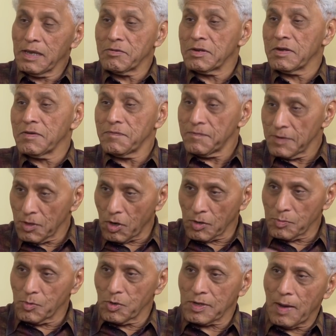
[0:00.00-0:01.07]
Even if a
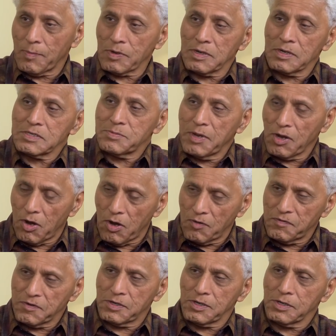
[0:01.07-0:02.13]
lot more capital is being
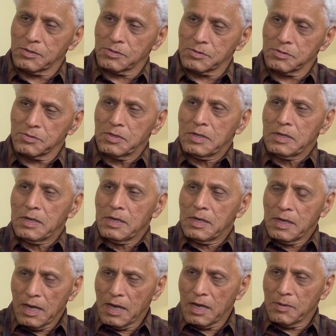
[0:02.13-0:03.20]
offered to you.
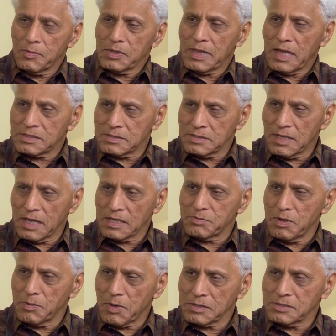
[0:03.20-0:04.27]
But that's
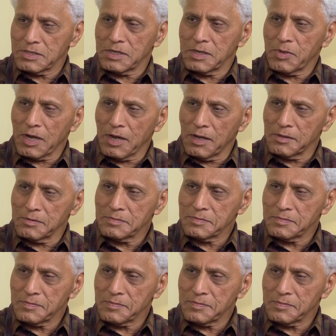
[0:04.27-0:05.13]
where my journey began.